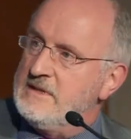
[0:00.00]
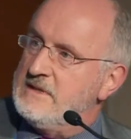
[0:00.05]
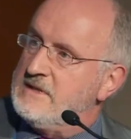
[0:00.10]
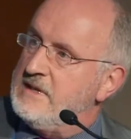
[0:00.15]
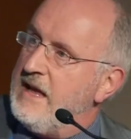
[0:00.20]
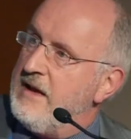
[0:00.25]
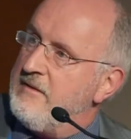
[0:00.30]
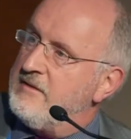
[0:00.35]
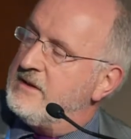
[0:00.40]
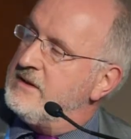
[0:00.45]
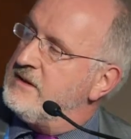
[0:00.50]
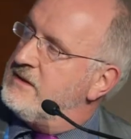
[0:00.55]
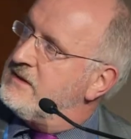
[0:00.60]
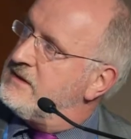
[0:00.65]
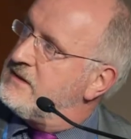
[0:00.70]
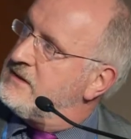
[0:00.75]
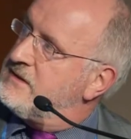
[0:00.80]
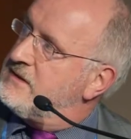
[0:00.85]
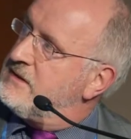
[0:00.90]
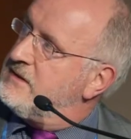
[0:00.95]
is the
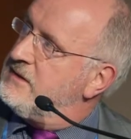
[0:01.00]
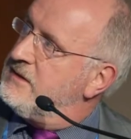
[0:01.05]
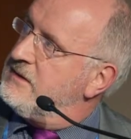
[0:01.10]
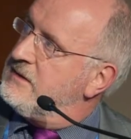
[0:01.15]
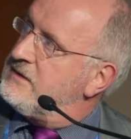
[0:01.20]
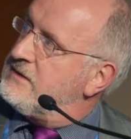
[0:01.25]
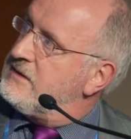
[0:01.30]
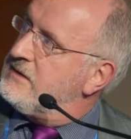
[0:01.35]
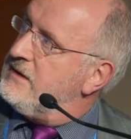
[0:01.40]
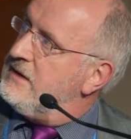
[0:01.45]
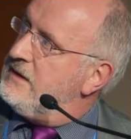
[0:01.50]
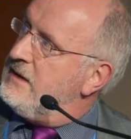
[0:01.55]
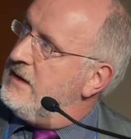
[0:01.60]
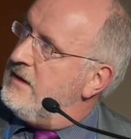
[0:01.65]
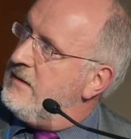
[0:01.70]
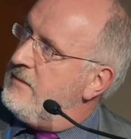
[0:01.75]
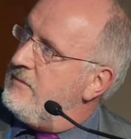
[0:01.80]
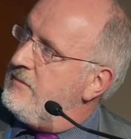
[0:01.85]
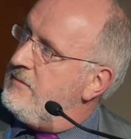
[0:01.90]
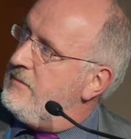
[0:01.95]
evidence that
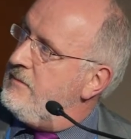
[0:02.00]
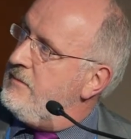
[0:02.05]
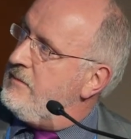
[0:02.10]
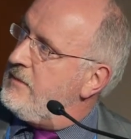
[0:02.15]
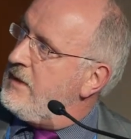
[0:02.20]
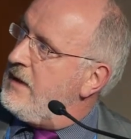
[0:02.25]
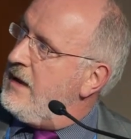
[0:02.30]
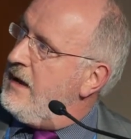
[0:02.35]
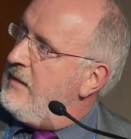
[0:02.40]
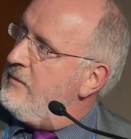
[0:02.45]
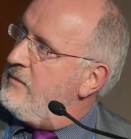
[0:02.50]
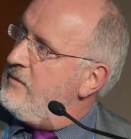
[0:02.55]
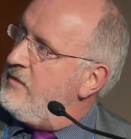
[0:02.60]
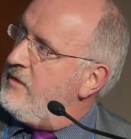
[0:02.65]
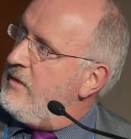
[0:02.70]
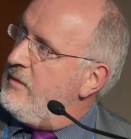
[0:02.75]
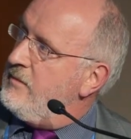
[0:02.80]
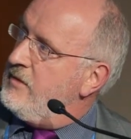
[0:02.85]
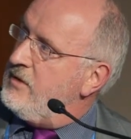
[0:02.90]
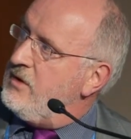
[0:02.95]
came
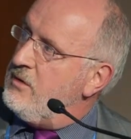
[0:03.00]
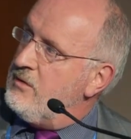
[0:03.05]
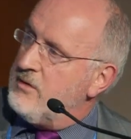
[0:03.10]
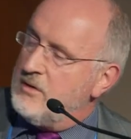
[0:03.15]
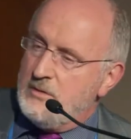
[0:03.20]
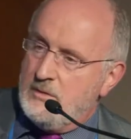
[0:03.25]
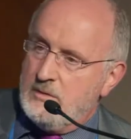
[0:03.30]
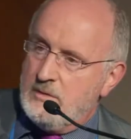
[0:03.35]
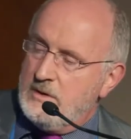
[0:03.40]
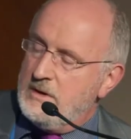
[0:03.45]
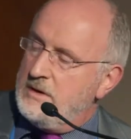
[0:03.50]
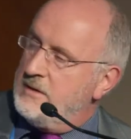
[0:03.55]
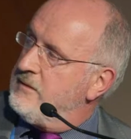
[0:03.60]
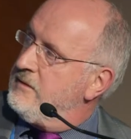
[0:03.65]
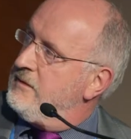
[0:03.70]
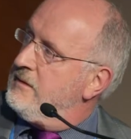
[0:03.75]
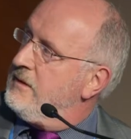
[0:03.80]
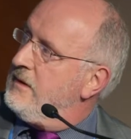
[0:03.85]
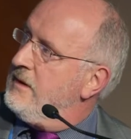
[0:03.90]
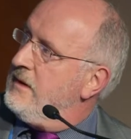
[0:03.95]
from New York,
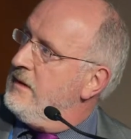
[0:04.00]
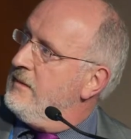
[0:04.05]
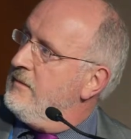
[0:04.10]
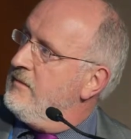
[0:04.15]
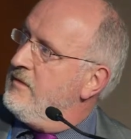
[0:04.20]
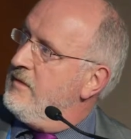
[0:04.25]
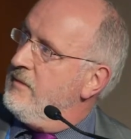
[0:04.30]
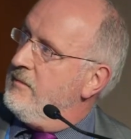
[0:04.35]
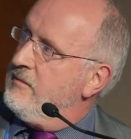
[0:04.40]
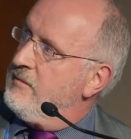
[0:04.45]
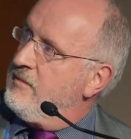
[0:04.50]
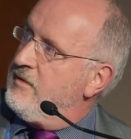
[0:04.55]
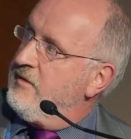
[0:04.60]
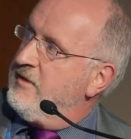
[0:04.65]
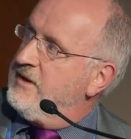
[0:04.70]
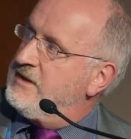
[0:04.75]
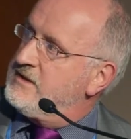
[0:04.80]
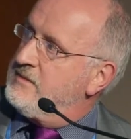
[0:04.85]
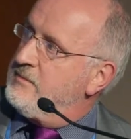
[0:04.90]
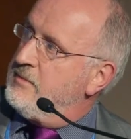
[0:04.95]
from
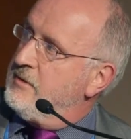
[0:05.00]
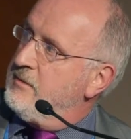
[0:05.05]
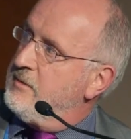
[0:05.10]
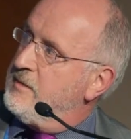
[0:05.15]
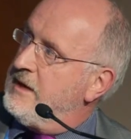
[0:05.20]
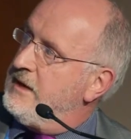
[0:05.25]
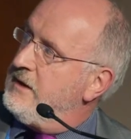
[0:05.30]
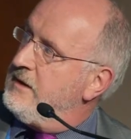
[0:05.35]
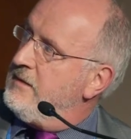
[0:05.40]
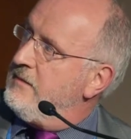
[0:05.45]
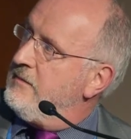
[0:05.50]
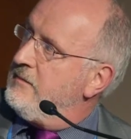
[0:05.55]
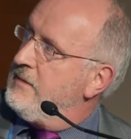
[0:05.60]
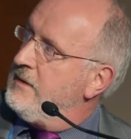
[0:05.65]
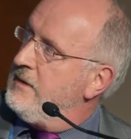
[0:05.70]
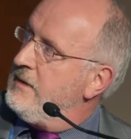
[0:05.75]
Professor Balbina,